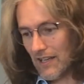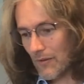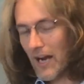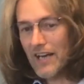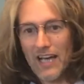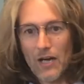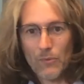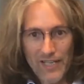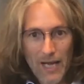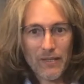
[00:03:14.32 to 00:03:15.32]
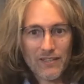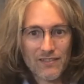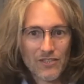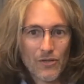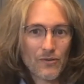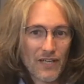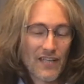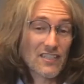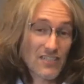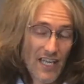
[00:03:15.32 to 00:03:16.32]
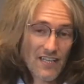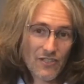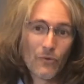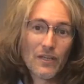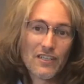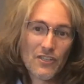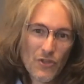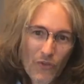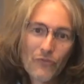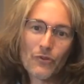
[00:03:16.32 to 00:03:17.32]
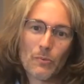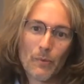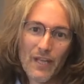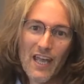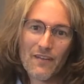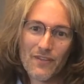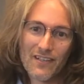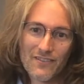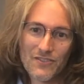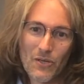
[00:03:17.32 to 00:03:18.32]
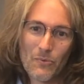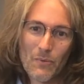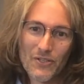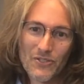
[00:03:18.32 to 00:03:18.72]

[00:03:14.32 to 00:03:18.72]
write down what happened. So in this case only the non-verbal behavior. So we